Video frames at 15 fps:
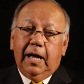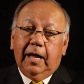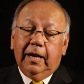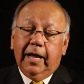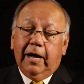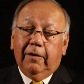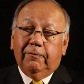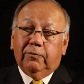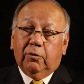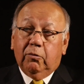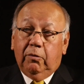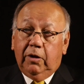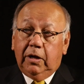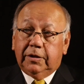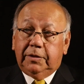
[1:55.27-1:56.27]
allowing for
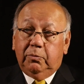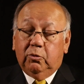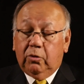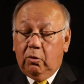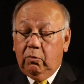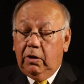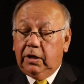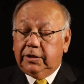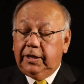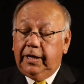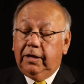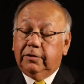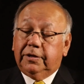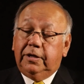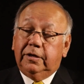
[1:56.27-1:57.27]
more quality
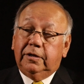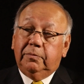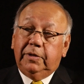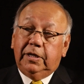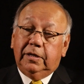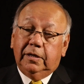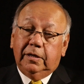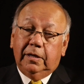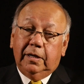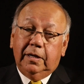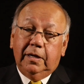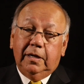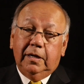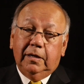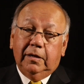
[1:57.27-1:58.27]
health care to be
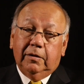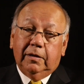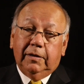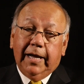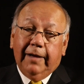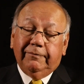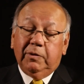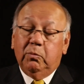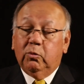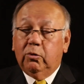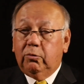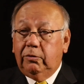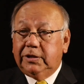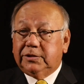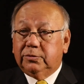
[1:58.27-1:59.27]
done, or having
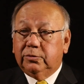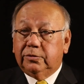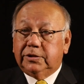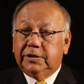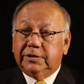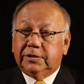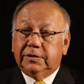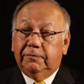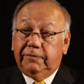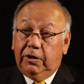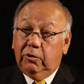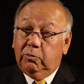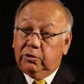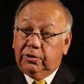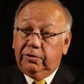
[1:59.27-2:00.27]
more resources
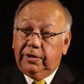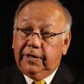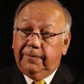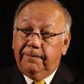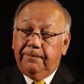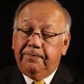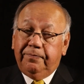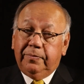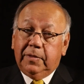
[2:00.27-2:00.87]
available to them.